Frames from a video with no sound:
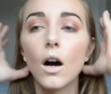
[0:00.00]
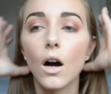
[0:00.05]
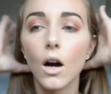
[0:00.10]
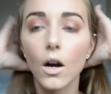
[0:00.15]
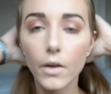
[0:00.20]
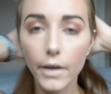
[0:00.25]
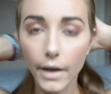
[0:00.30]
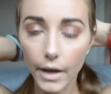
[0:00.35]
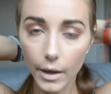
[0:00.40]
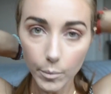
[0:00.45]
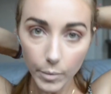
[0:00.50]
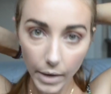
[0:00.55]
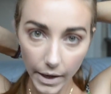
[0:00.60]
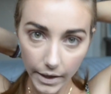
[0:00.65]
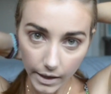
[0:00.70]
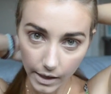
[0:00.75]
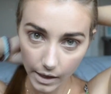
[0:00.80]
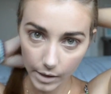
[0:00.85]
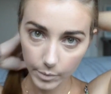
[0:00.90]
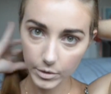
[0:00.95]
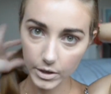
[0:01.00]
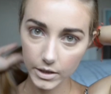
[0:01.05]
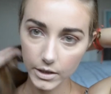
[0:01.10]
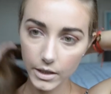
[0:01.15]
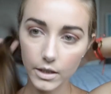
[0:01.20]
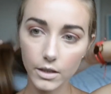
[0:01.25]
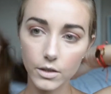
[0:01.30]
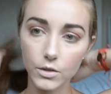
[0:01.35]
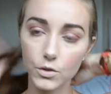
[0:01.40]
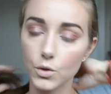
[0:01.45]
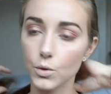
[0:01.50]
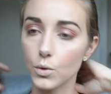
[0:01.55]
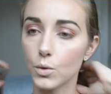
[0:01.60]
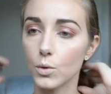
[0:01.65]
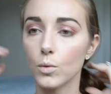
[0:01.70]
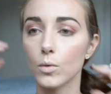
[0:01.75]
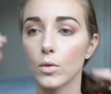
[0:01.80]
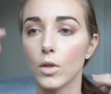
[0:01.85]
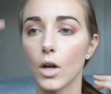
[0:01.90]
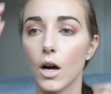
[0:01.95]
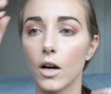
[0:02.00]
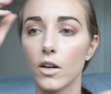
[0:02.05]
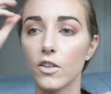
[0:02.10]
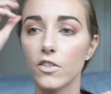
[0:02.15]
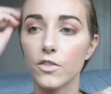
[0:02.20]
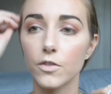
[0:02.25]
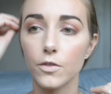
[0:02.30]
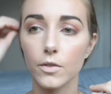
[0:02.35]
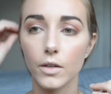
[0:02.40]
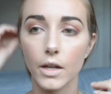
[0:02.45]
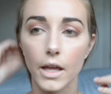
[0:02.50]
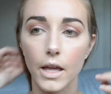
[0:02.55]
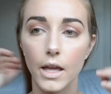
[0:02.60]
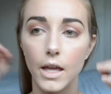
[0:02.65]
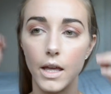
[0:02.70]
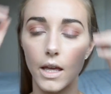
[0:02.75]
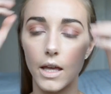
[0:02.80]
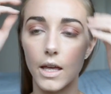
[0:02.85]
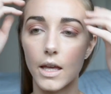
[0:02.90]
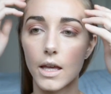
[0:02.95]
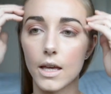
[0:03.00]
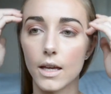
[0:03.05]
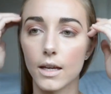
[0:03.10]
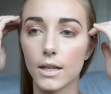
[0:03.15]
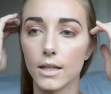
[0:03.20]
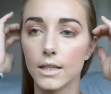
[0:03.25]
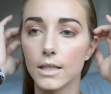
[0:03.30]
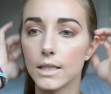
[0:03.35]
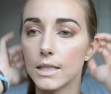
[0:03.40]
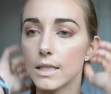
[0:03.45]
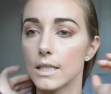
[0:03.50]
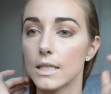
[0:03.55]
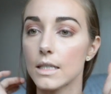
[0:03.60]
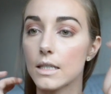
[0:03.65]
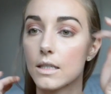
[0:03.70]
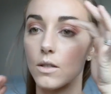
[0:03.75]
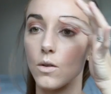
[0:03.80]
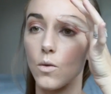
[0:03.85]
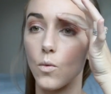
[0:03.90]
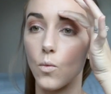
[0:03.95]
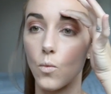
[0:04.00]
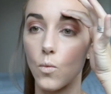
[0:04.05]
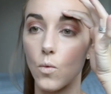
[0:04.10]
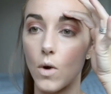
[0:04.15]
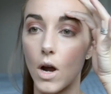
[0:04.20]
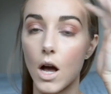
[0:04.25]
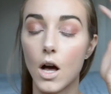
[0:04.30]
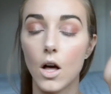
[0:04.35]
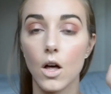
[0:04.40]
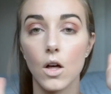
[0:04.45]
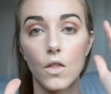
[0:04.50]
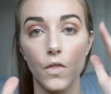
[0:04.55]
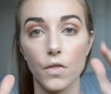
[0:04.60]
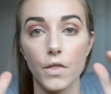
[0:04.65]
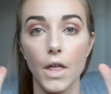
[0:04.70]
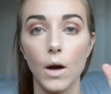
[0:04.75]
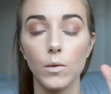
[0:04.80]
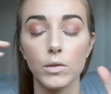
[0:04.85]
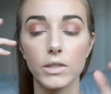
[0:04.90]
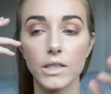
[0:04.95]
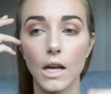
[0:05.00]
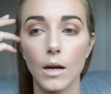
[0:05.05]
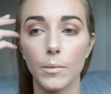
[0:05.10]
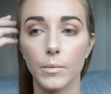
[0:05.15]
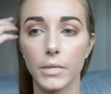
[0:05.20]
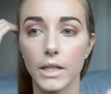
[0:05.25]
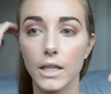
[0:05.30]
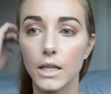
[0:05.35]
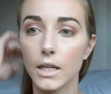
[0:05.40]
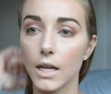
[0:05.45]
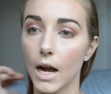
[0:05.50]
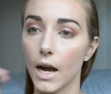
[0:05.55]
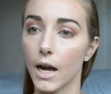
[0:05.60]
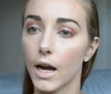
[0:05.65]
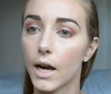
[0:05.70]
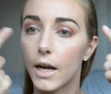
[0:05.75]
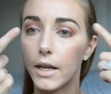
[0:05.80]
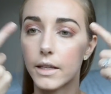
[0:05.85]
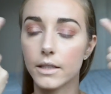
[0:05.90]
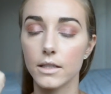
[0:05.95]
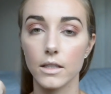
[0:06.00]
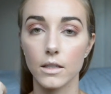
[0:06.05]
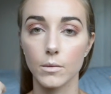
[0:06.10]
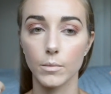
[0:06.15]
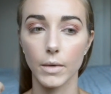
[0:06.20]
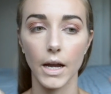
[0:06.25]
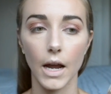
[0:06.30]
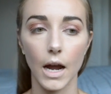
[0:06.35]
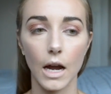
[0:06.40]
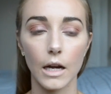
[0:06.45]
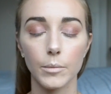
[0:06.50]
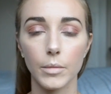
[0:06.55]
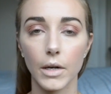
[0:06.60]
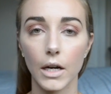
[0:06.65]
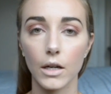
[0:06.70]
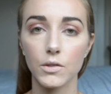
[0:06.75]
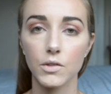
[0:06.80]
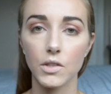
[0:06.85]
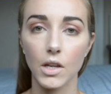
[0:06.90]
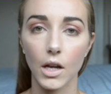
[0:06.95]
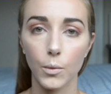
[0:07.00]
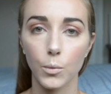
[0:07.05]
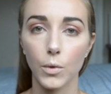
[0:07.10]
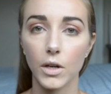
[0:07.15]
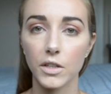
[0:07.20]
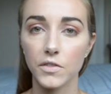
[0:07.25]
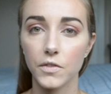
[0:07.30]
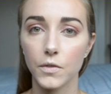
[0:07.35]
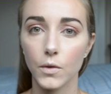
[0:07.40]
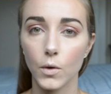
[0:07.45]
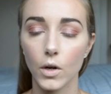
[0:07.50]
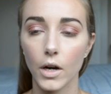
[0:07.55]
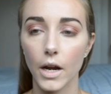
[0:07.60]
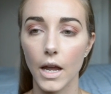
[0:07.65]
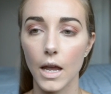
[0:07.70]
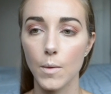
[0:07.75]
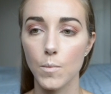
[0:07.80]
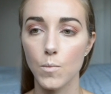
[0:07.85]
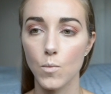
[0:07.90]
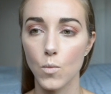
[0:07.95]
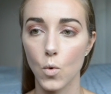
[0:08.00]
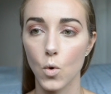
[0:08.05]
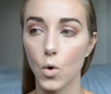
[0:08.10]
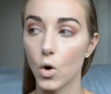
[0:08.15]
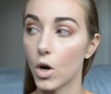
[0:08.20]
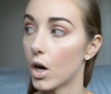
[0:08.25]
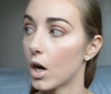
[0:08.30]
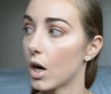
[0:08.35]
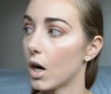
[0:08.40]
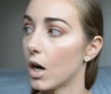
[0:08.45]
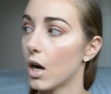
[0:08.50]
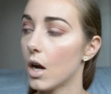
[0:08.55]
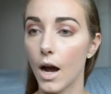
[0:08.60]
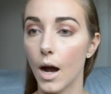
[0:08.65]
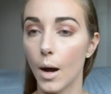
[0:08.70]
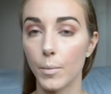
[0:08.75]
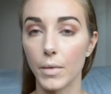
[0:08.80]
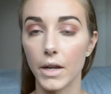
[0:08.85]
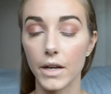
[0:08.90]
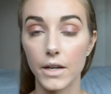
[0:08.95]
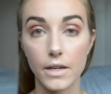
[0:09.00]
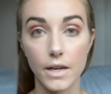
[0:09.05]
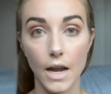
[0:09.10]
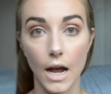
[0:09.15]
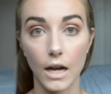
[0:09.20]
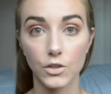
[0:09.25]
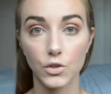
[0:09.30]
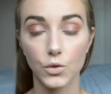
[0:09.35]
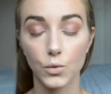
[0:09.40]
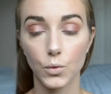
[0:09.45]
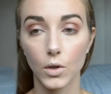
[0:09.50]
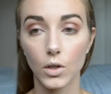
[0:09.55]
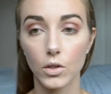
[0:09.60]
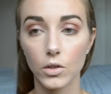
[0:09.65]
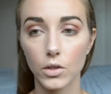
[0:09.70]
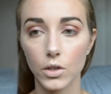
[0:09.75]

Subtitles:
Okay, my camera needed to cool off, and while that was happening, I did my eyebrows. I went for a more natural